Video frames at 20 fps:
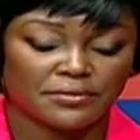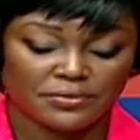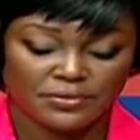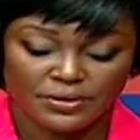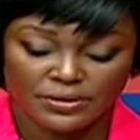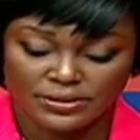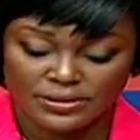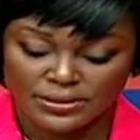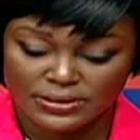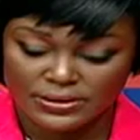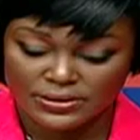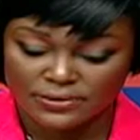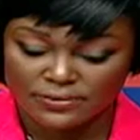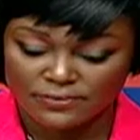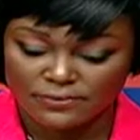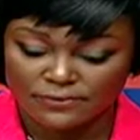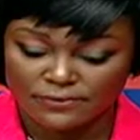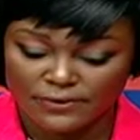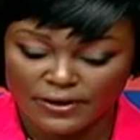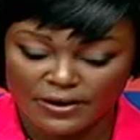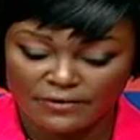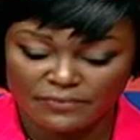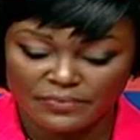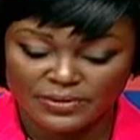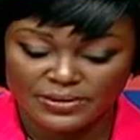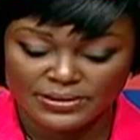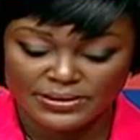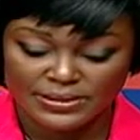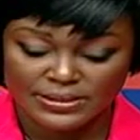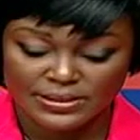
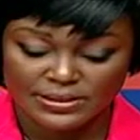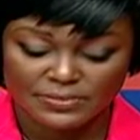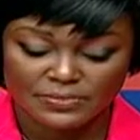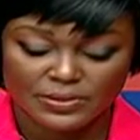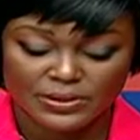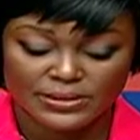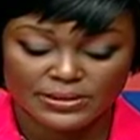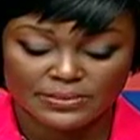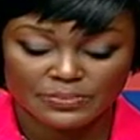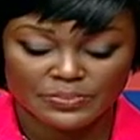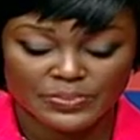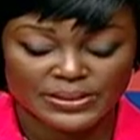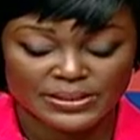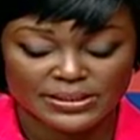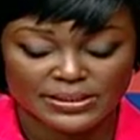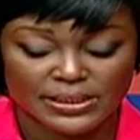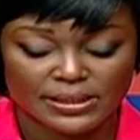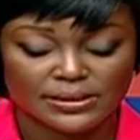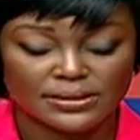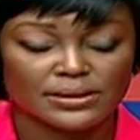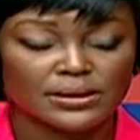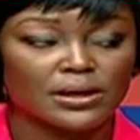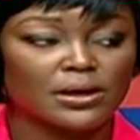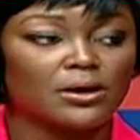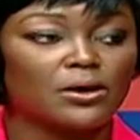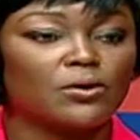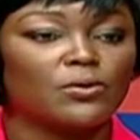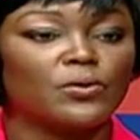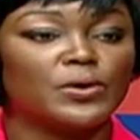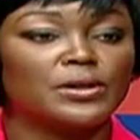5.6%
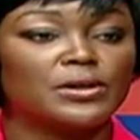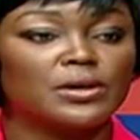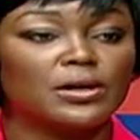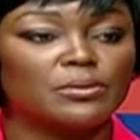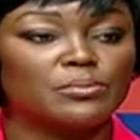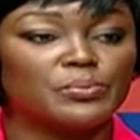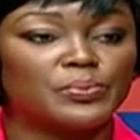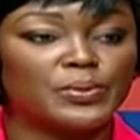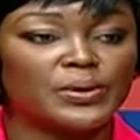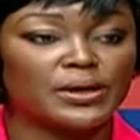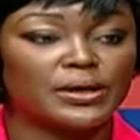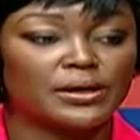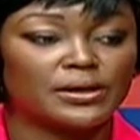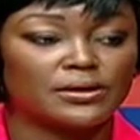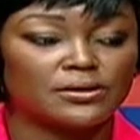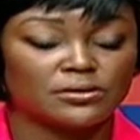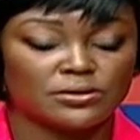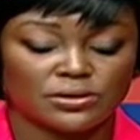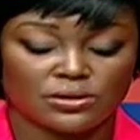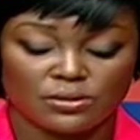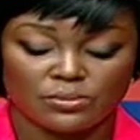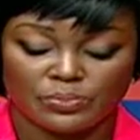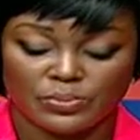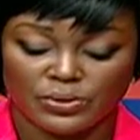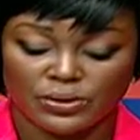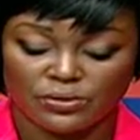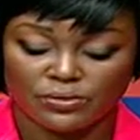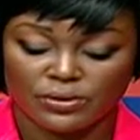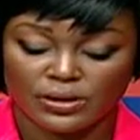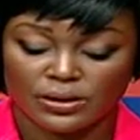when compared to the
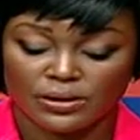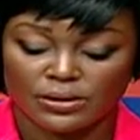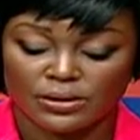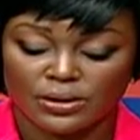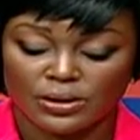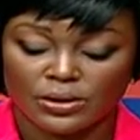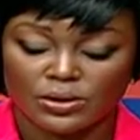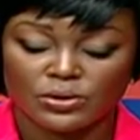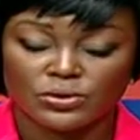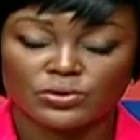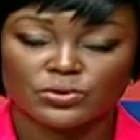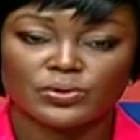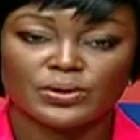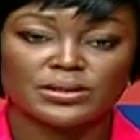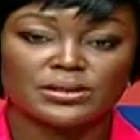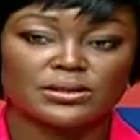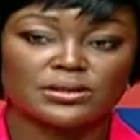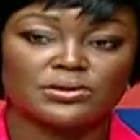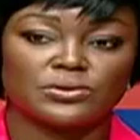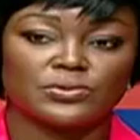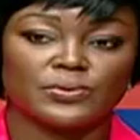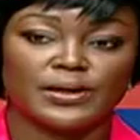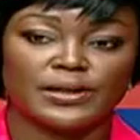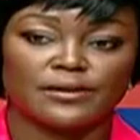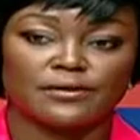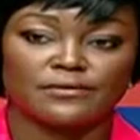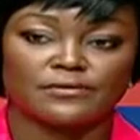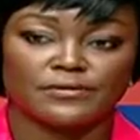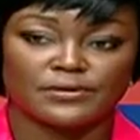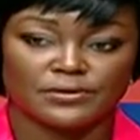period
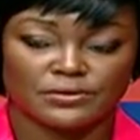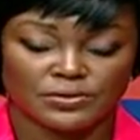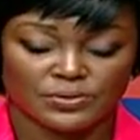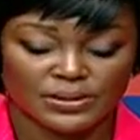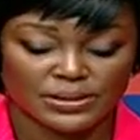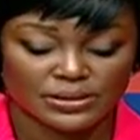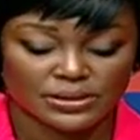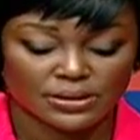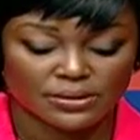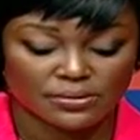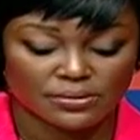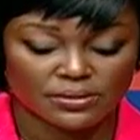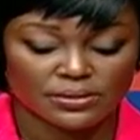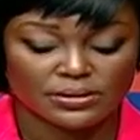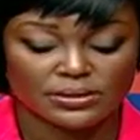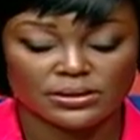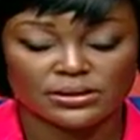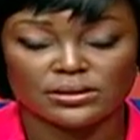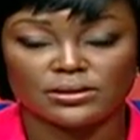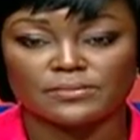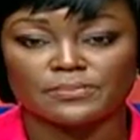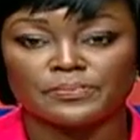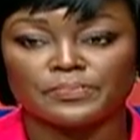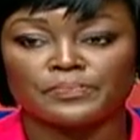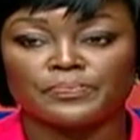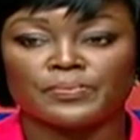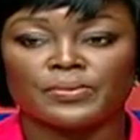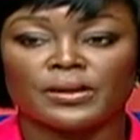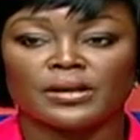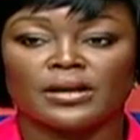2012-2013.
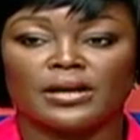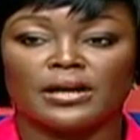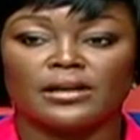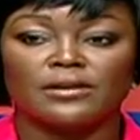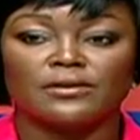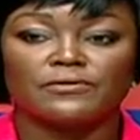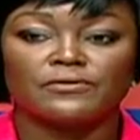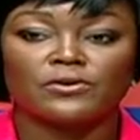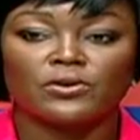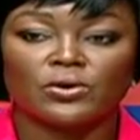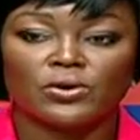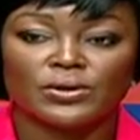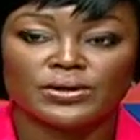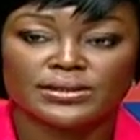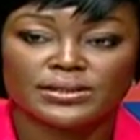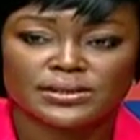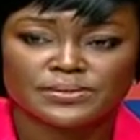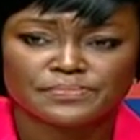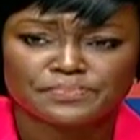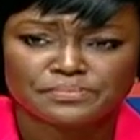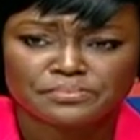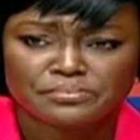And of course,